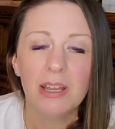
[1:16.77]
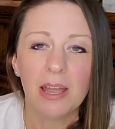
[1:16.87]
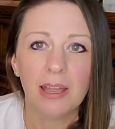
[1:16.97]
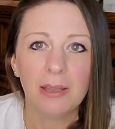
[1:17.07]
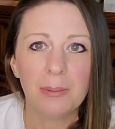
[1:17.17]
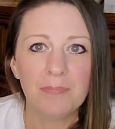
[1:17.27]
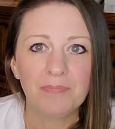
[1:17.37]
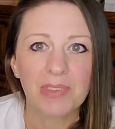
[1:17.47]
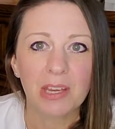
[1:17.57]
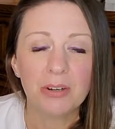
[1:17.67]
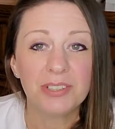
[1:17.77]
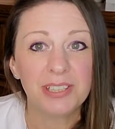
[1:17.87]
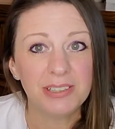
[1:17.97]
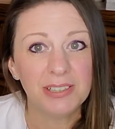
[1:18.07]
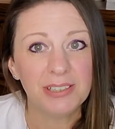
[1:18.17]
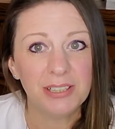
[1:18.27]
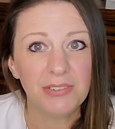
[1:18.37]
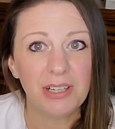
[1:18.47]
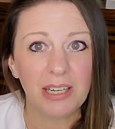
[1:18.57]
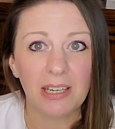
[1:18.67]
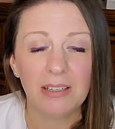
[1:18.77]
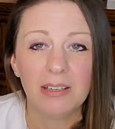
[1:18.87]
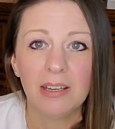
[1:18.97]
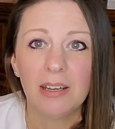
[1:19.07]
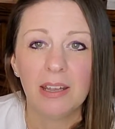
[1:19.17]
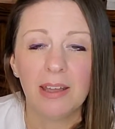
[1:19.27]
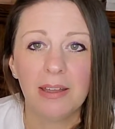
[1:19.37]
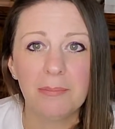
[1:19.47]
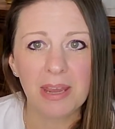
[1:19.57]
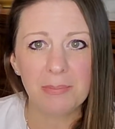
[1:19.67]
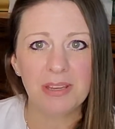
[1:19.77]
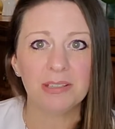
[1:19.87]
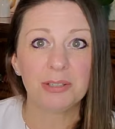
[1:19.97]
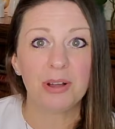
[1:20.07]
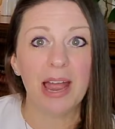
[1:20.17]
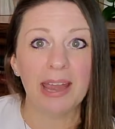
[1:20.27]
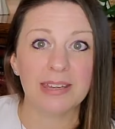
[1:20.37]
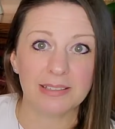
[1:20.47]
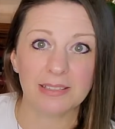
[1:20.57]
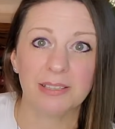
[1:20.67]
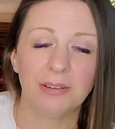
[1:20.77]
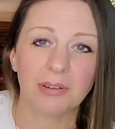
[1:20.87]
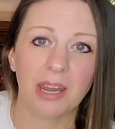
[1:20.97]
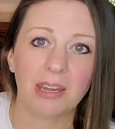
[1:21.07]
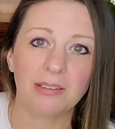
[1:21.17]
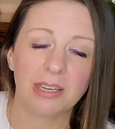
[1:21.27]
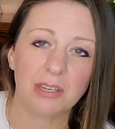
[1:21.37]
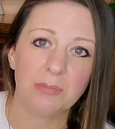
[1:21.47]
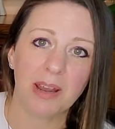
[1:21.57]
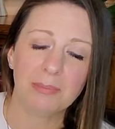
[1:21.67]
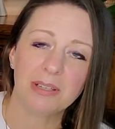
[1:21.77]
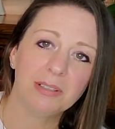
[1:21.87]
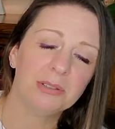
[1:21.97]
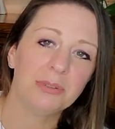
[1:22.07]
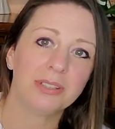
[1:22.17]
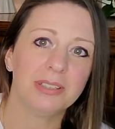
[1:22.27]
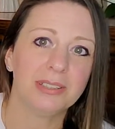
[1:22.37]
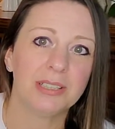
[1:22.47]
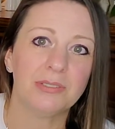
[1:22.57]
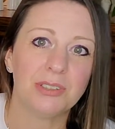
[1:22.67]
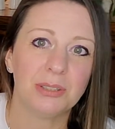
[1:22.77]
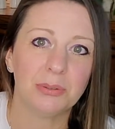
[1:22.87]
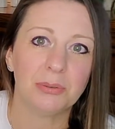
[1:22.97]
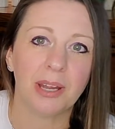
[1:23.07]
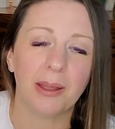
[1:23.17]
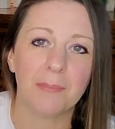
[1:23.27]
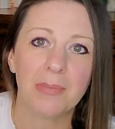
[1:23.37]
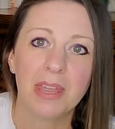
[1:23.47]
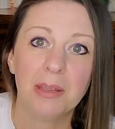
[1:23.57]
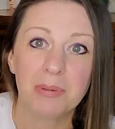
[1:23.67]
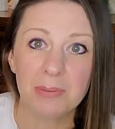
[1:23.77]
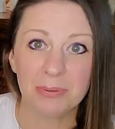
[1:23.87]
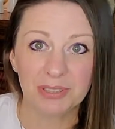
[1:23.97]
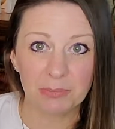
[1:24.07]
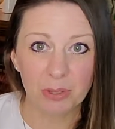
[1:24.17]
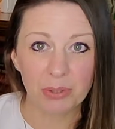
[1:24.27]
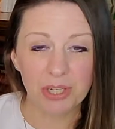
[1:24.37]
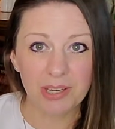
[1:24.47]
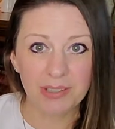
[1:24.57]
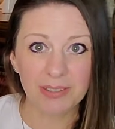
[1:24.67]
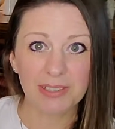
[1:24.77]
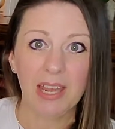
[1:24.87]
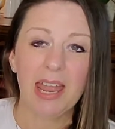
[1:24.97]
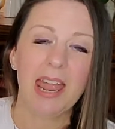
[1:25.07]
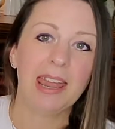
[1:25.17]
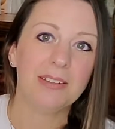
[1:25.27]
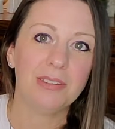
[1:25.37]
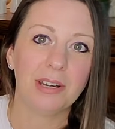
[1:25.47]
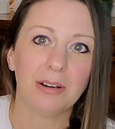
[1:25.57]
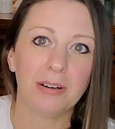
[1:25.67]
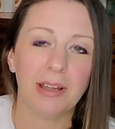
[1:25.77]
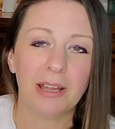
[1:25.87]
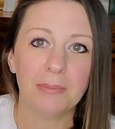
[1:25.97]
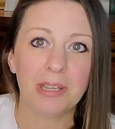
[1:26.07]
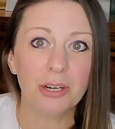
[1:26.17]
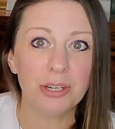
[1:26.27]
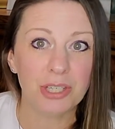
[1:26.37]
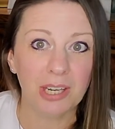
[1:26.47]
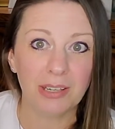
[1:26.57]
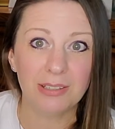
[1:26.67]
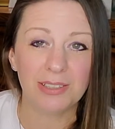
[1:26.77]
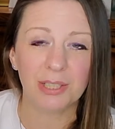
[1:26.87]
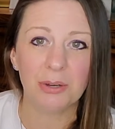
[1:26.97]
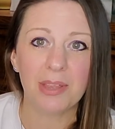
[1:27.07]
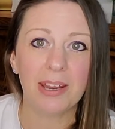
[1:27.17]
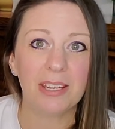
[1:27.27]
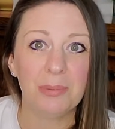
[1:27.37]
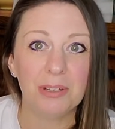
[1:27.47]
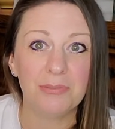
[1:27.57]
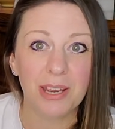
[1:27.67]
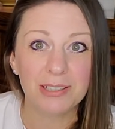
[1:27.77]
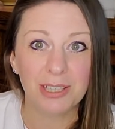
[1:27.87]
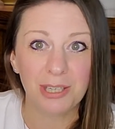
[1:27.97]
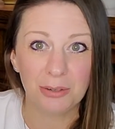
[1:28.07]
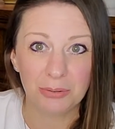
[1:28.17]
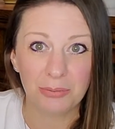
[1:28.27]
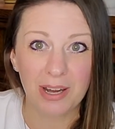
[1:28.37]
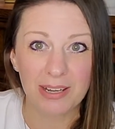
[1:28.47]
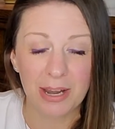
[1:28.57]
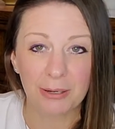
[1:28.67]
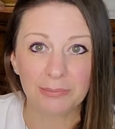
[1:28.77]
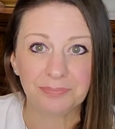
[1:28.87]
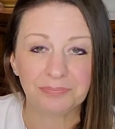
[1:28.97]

um, your sensitivity uh, may be a little heightened. Okay. Like you might be a little more sensitive to, um, people's emotions and their um, energy. And so that could be affecting you right now.